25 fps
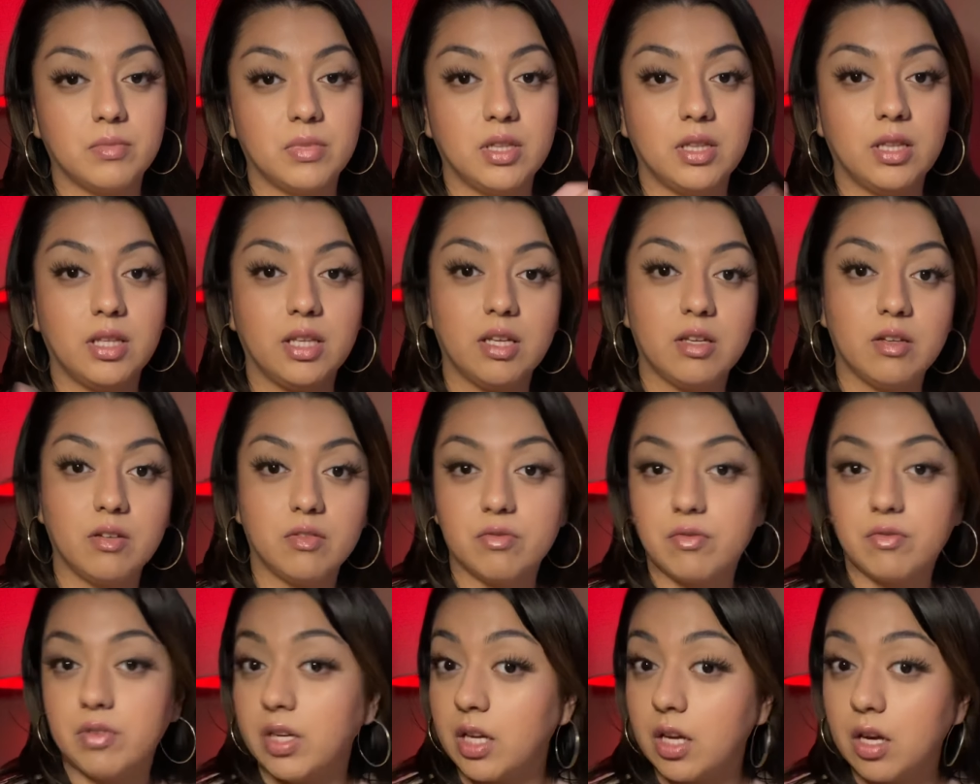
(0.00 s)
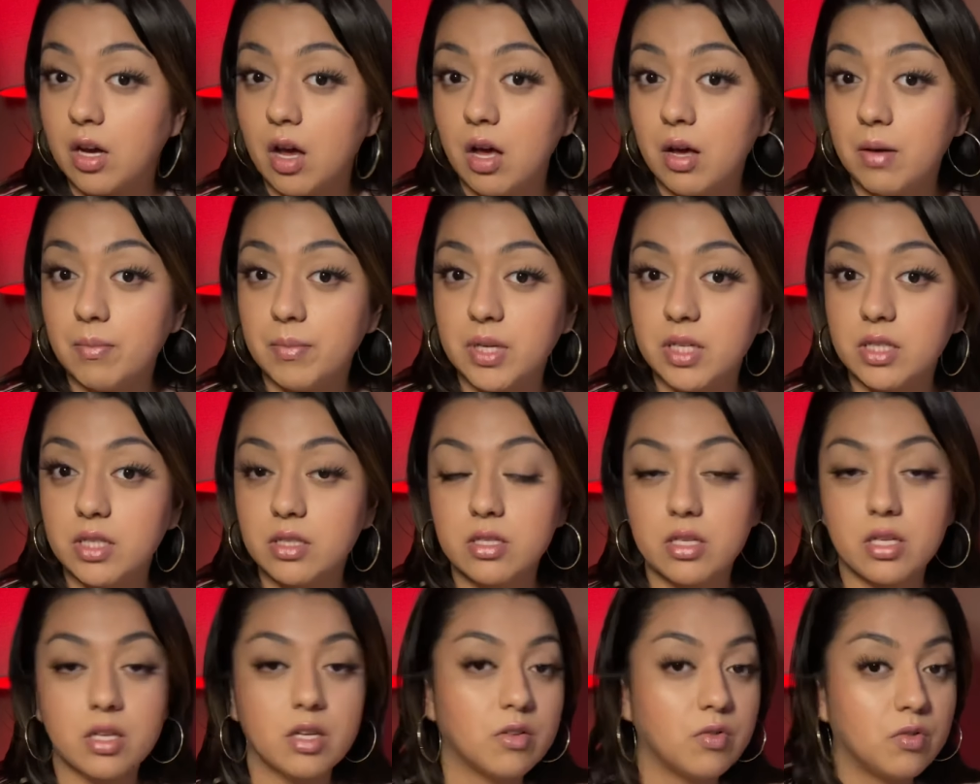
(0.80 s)
leave any comments
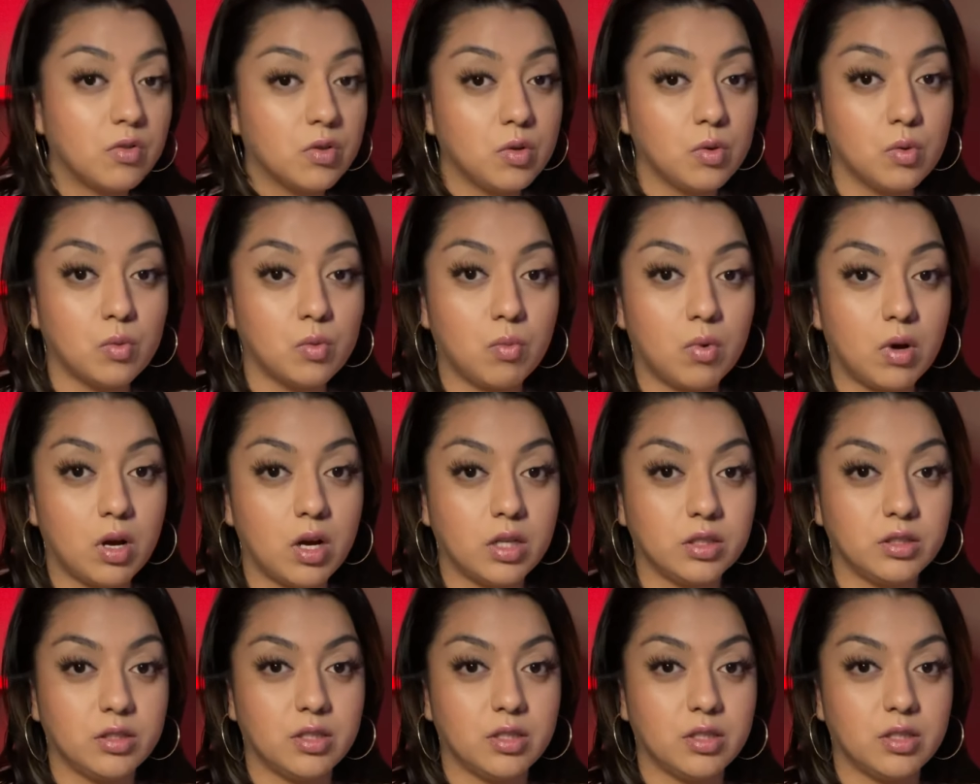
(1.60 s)
if you want.